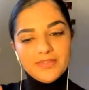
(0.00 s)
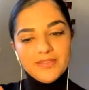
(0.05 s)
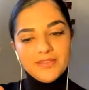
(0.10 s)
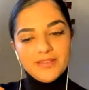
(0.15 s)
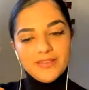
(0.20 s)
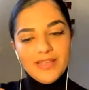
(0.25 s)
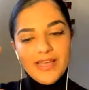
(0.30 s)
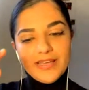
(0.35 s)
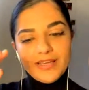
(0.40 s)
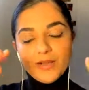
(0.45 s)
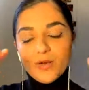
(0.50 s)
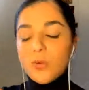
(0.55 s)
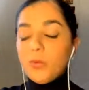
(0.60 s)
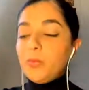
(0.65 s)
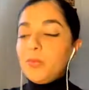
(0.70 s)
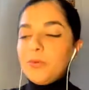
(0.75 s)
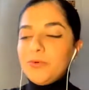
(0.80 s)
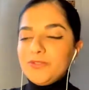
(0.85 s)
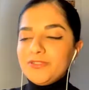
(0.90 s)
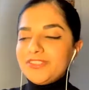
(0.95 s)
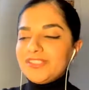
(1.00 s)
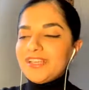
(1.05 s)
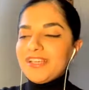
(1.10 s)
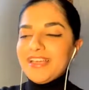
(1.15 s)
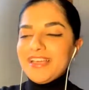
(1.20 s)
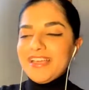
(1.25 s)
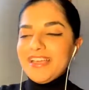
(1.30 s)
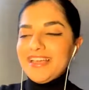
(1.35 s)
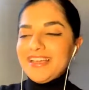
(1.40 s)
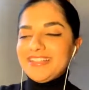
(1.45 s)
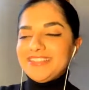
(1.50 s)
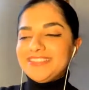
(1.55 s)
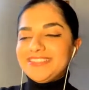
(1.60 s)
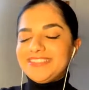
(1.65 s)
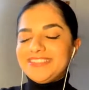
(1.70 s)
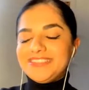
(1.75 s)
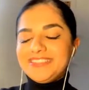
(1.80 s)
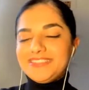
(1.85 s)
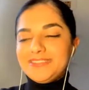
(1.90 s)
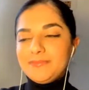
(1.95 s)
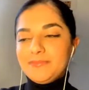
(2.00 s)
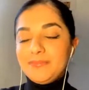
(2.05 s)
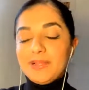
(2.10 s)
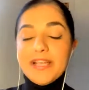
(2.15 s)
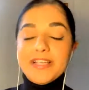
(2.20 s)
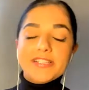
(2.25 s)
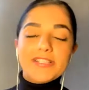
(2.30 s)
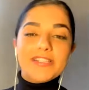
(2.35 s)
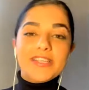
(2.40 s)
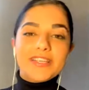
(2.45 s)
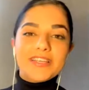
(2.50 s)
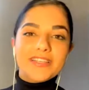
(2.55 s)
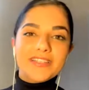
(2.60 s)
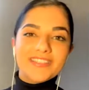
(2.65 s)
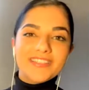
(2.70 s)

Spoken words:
like wood and plastic,